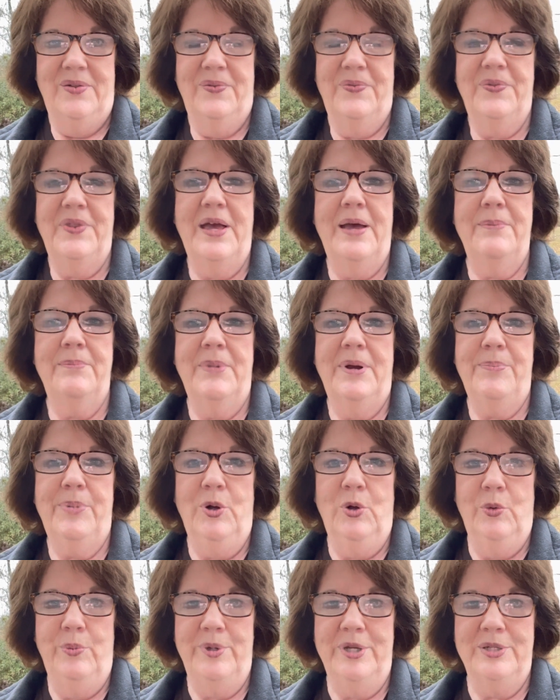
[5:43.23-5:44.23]
that my
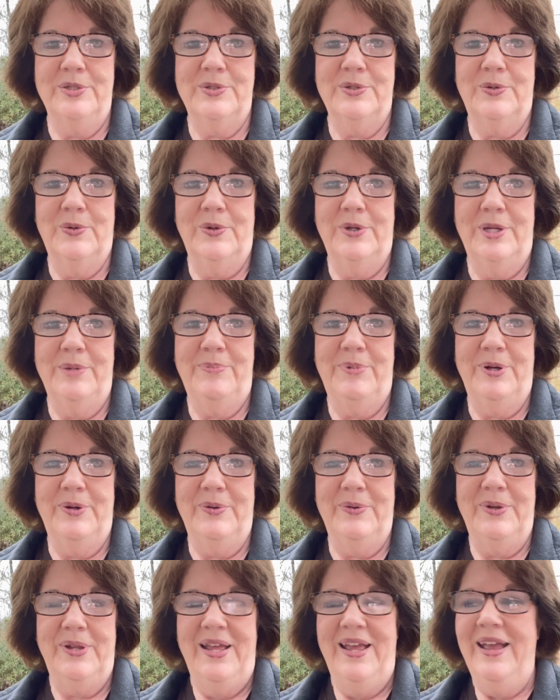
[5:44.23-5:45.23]
pole beans are going up
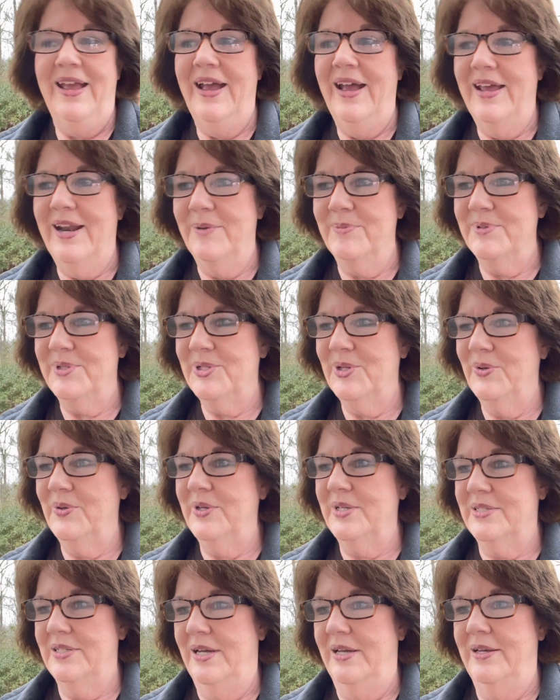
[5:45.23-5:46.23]
on. And I'm so
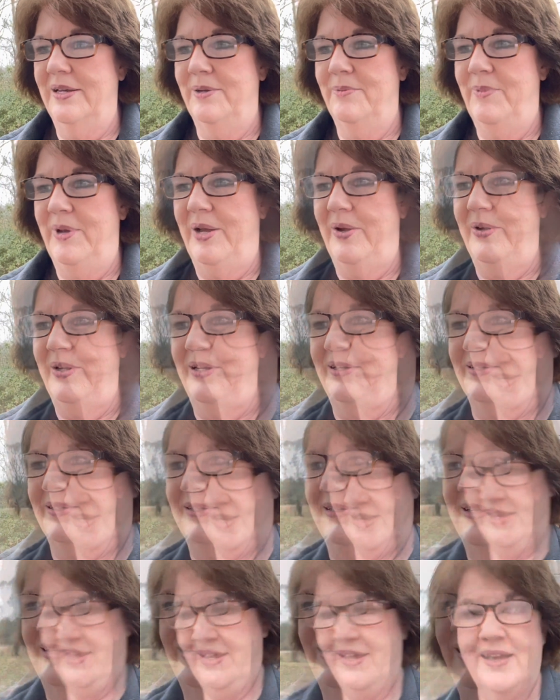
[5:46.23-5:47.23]
excited about it.
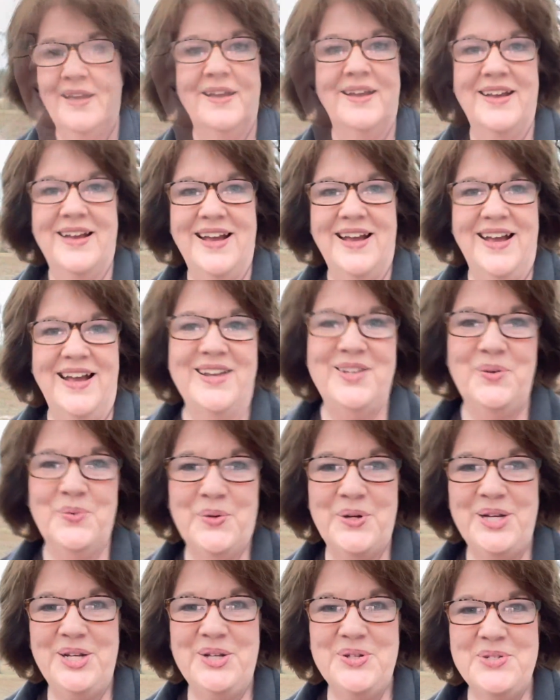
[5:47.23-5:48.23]
And you
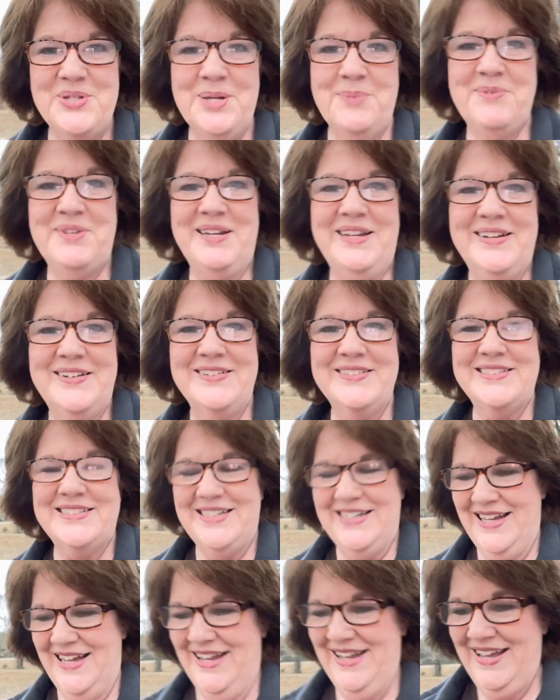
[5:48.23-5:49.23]
wanna know something else?
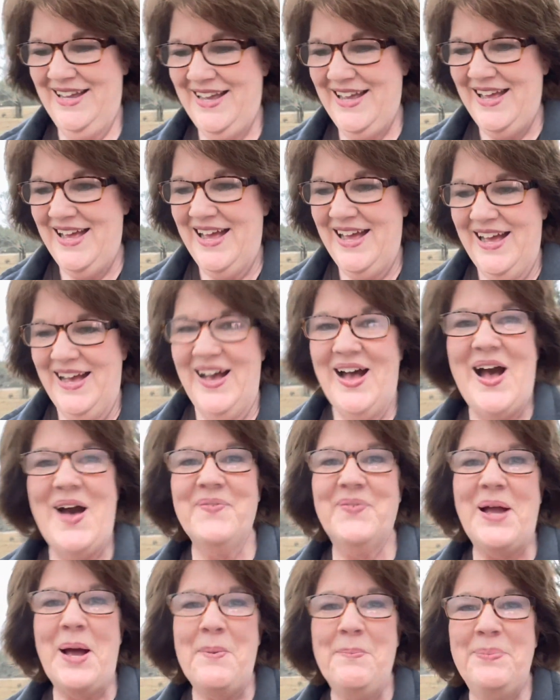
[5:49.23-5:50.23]

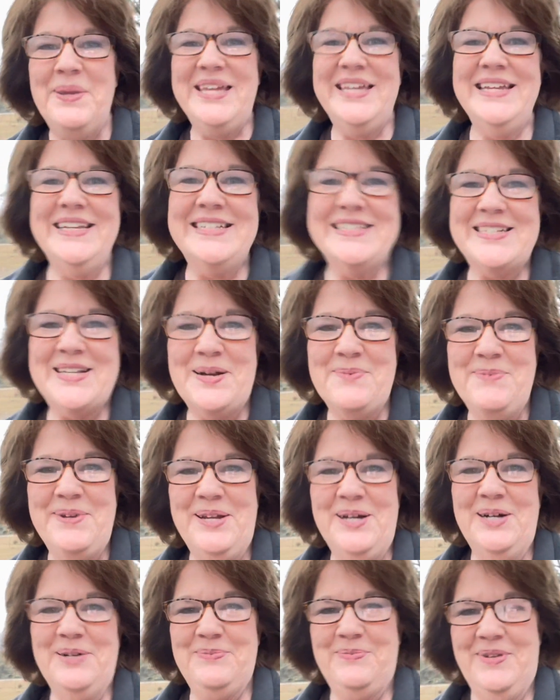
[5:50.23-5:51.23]
I've got peas coming
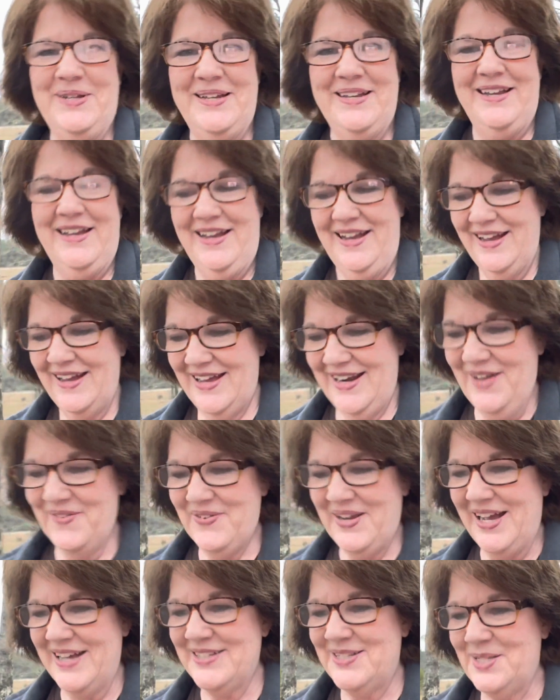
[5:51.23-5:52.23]
up and I've
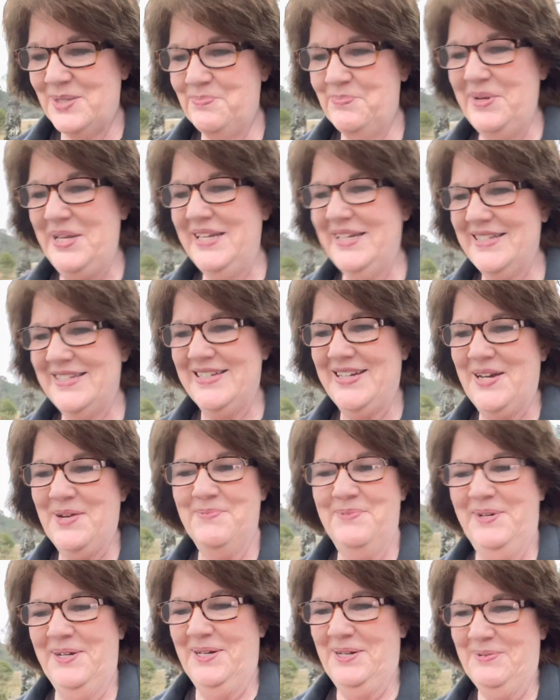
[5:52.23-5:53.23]
got spinach
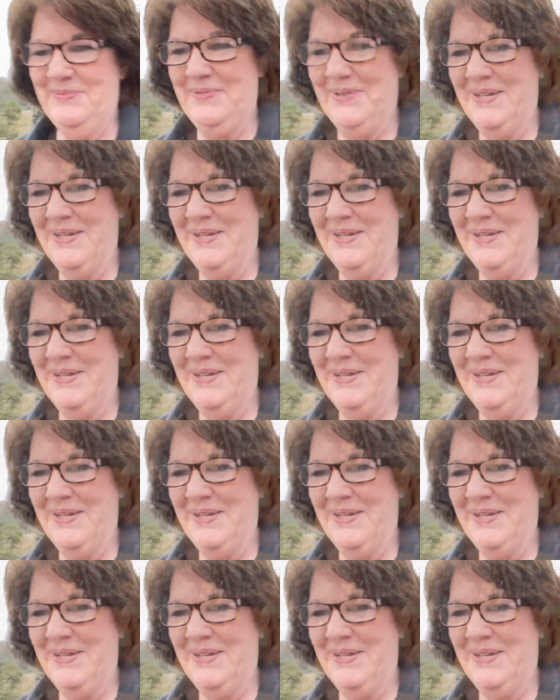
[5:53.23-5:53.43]
coming up.